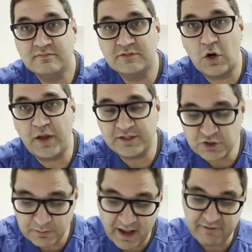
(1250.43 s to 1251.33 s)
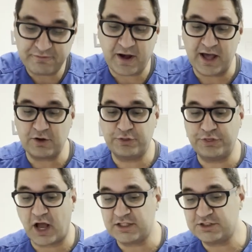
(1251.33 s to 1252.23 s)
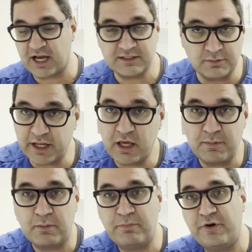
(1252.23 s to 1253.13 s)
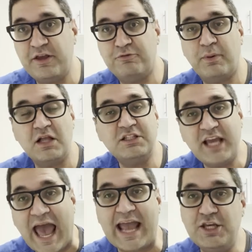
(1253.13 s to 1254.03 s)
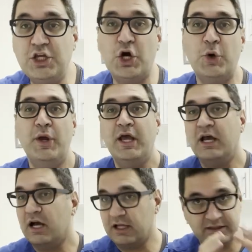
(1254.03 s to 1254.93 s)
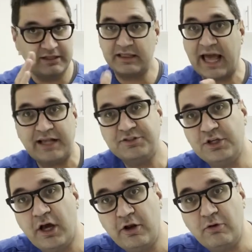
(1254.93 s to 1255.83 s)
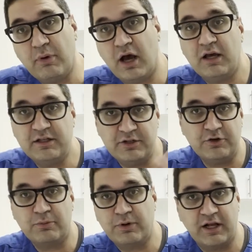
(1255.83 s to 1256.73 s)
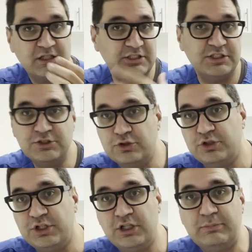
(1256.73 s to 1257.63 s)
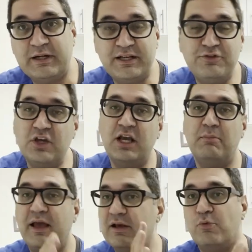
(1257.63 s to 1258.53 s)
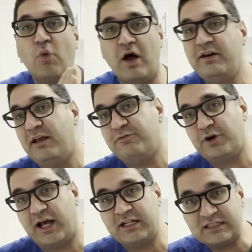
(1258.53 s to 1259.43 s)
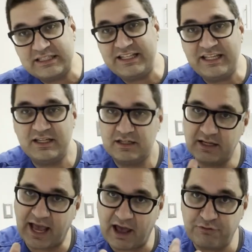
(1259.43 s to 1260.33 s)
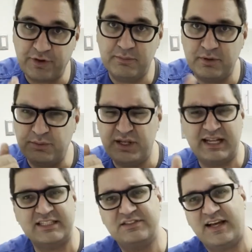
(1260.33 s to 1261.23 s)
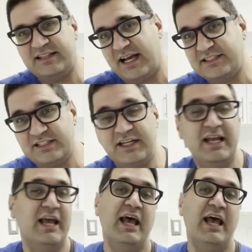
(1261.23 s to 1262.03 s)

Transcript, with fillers: Okay, so my final thoughts, guys, I'm gonna keep it brief, but yeah, you know, the last thing on your mind during pregnancy is your teeth, but if you can make one day for that cleaning, halfway in between, that's fantastic.